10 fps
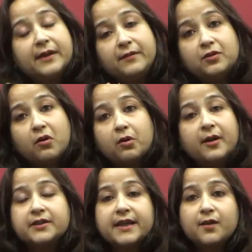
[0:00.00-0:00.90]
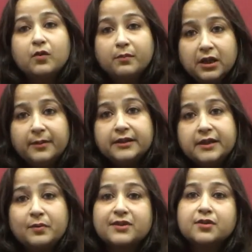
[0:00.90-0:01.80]
when we talk about, say, verbal
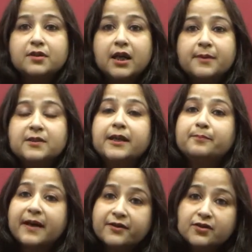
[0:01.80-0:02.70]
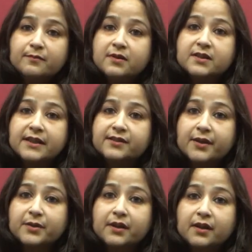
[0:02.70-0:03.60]
ability question types like parajumbles,
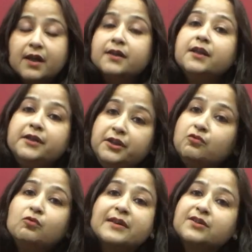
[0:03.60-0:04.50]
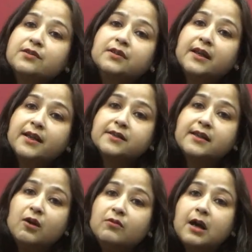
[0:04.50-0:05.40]
etc., the new question that
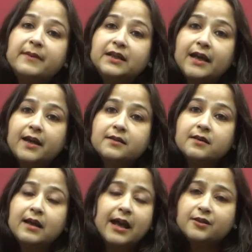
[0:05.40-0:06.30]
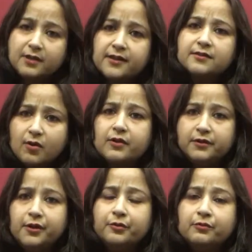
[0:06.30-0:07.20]
has now come in CAT, actually it's
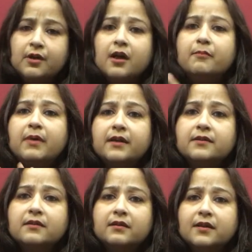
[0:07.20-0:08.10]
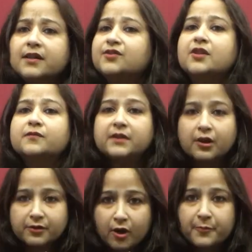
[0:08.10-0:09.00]
not new, but it's just
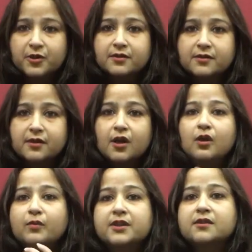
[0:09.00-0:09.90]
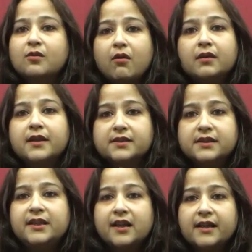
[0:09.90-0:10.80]
without options, which is called as
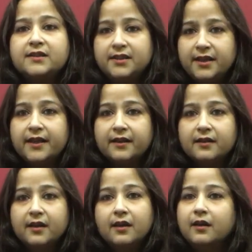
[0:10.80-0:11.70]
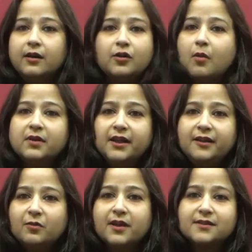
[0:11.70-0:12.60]
TITA, commonly
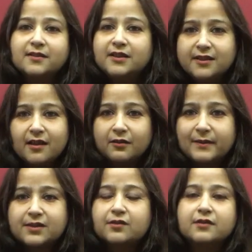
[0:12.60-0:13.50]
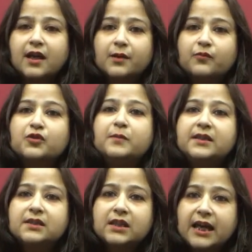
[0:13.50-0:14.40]
known as the TITA question type, which
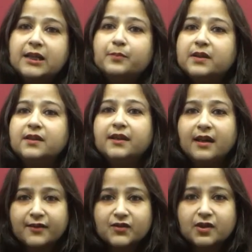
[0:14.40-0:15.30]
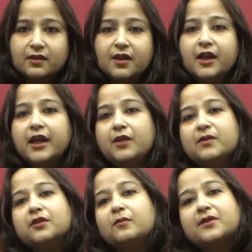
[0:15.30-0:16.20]
means type in the answer, in
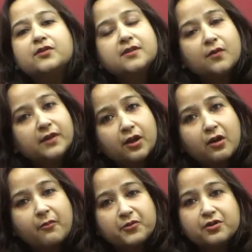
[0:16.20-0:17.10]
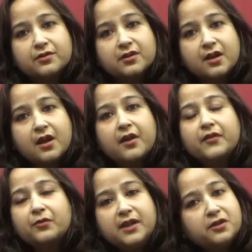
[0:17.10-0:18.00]
which the questions are without options.
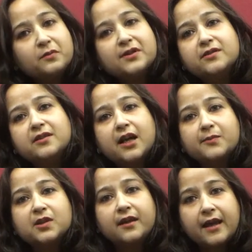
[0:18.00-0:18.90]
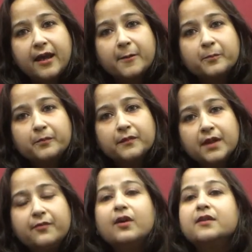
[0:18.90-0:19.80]
Now these question types, again,
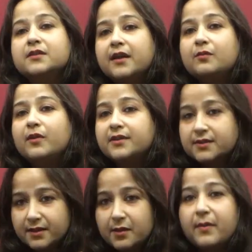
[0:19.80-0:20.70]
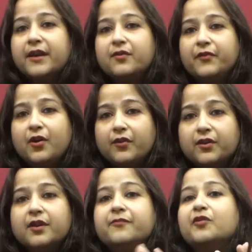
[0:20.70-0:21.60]
if you understand what is in the mind of the
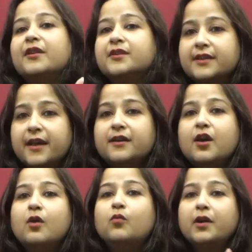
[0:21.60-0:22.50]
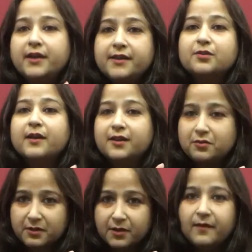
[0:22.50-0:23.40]
author, if you understand what he's
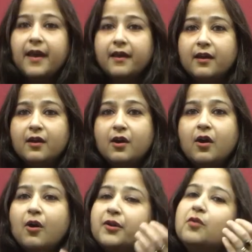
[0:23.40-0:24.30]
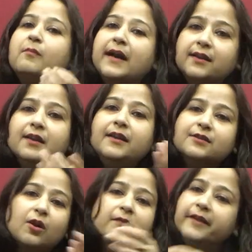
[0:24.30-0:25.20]
trying to convey, automatically
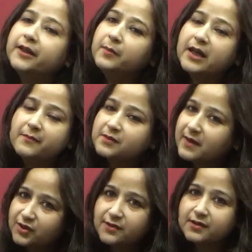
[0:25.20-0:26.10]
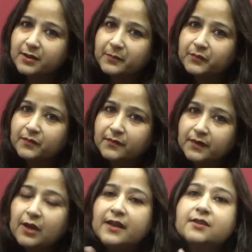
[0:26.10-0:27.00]
solving it becomes much easier.
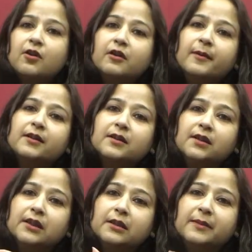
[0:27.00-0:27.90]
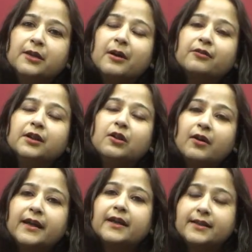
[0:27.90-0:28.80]
Now let's talk about a little bit about the
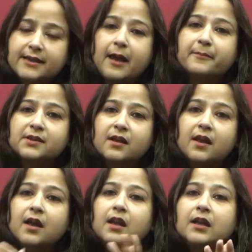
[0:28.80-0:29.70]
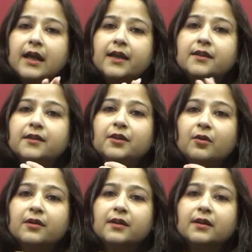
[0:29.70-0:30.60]
non-CAT exams, like
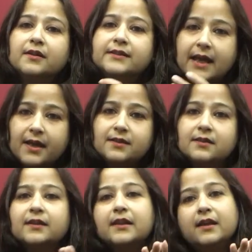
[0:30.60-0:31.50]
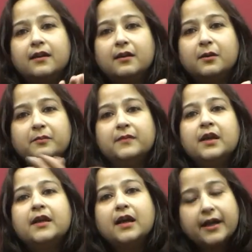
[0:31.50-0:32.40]
your ZAT,
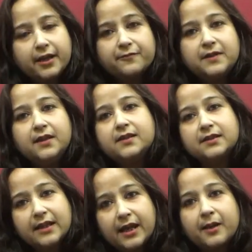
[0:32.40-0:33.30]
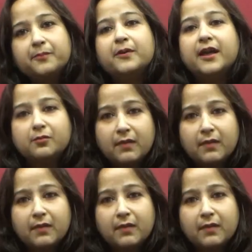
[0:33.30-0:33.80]
IFT, SNAP,